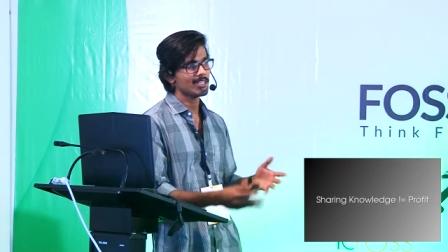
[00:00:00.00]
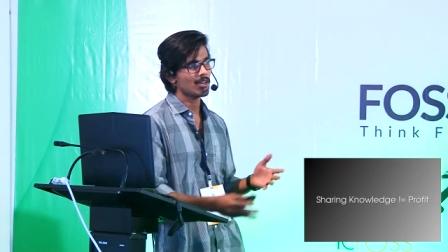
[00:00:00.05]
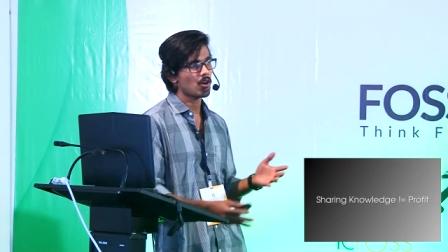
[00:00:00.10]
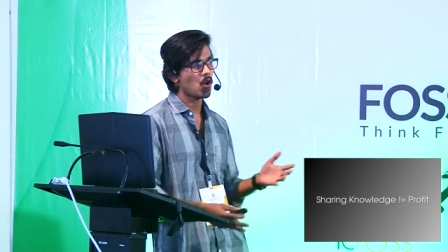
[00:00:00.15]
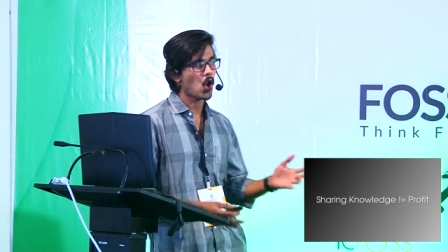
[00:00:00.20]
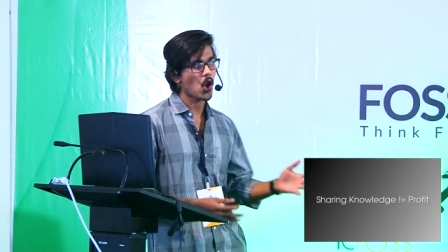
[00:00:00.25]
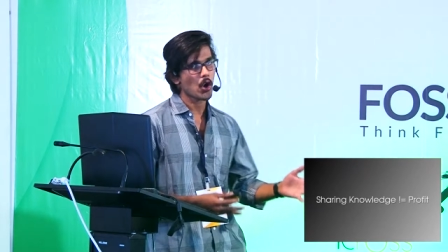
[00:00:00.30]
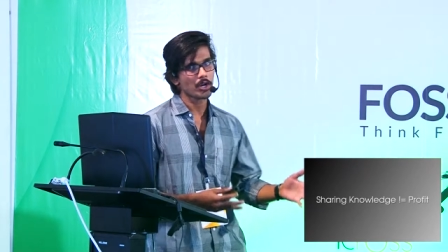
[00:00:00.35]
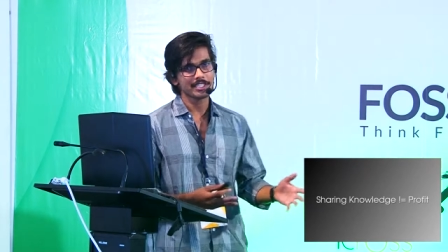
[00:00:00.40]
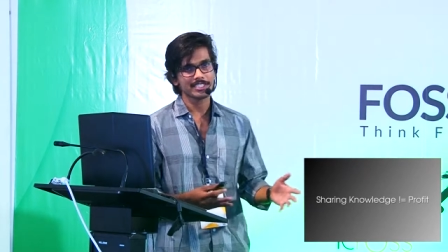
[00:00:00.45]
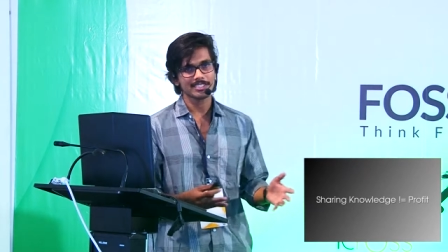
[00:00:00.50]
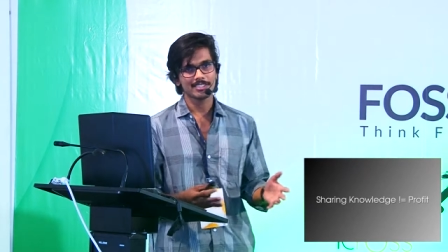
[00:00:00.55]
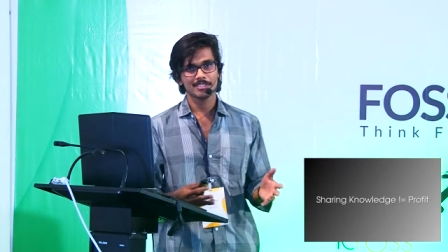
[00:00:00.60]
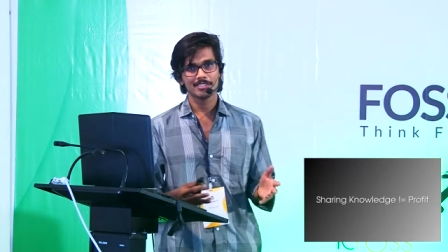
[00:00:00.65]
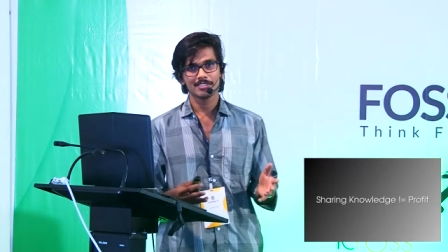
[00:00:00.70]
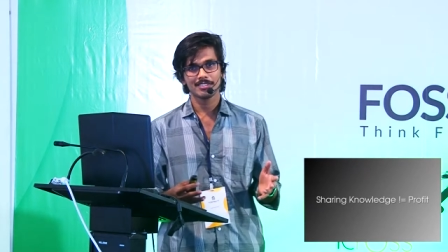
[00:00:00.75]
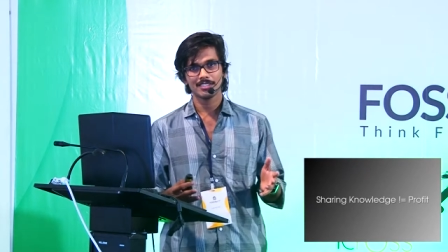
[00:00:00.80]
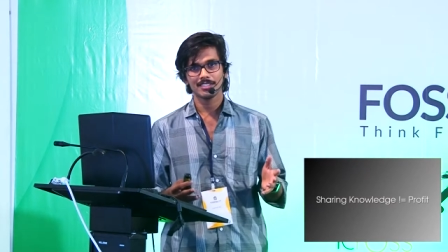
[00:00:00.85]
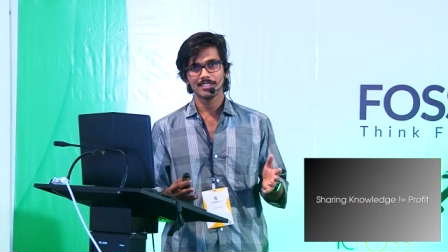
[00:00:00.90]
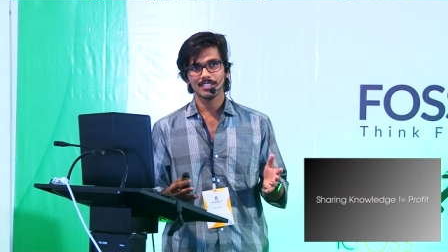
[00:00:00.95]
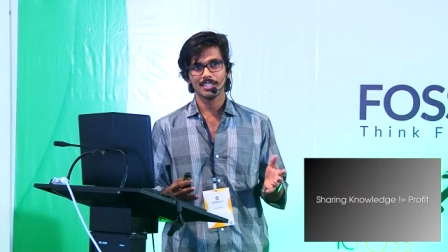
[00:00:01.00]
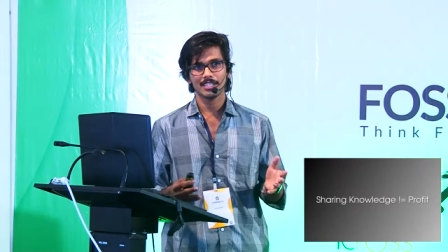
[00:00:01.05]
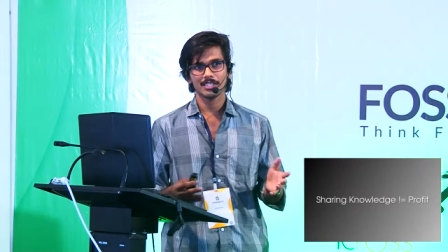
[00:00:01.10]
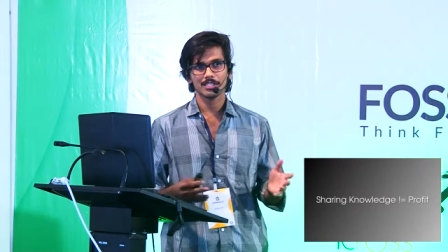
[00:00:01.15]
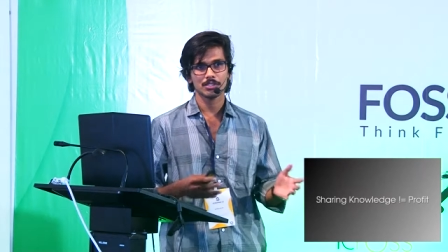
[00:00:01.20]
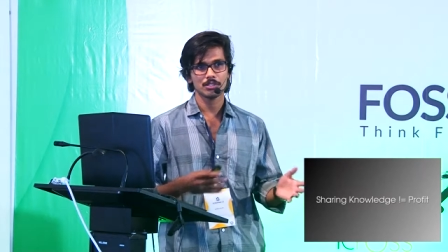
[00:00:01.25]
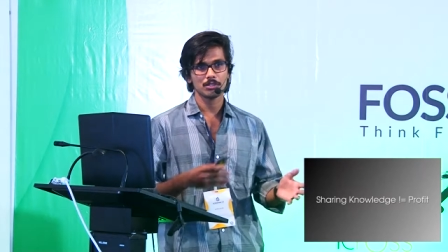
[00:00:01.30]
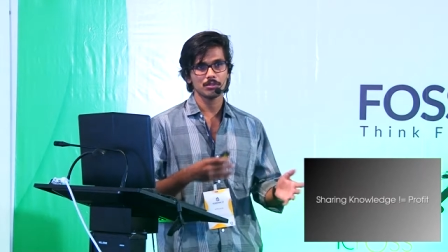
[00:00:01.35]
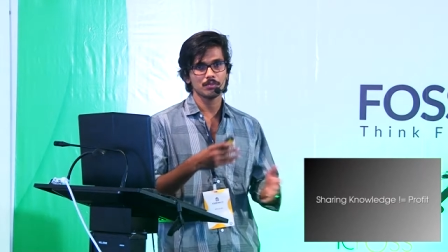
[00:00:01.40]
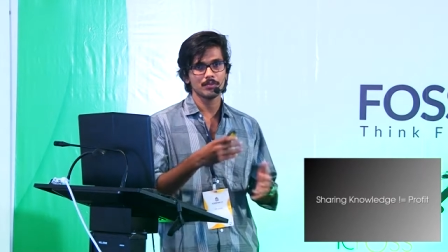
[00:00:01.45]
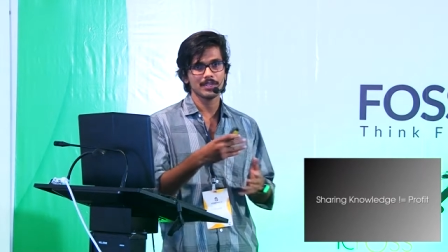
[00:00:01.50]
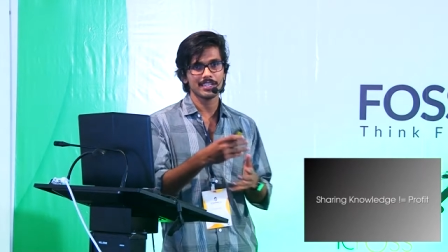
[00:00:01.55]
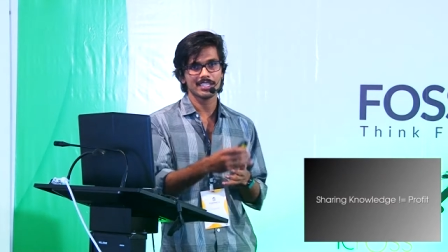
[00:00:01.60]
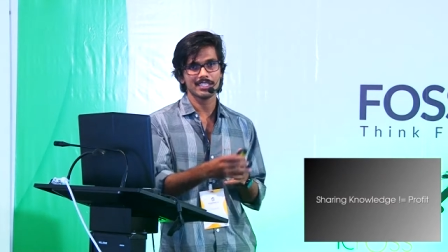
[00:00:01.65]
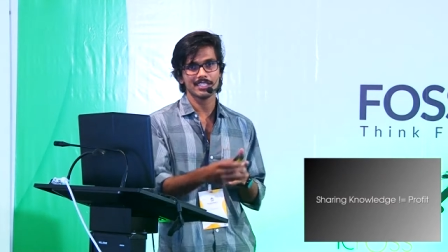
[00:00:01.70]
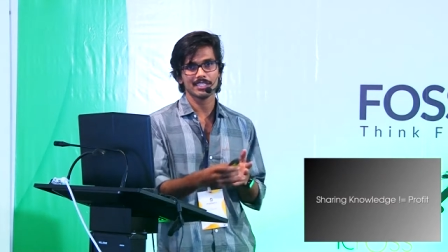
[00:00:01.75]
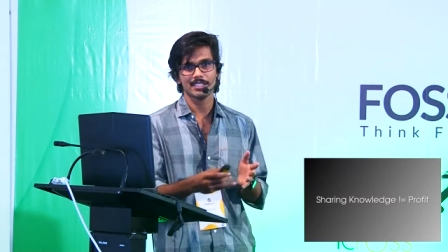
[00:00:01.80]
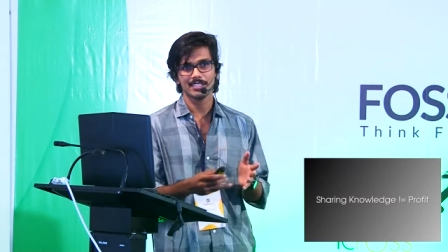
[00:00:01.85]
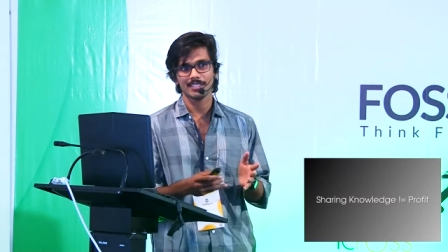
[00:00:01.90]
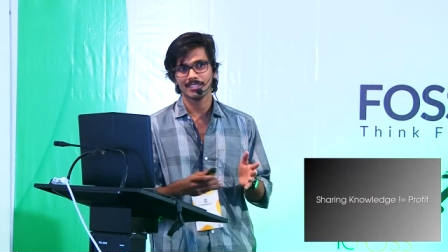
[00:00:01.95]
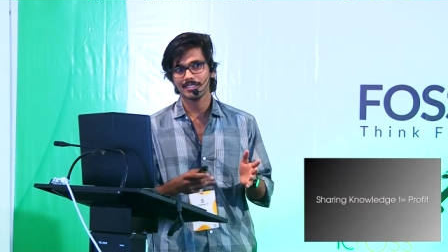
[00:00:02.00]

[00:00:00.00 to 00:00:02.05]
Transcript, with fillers: hoard it uh, to make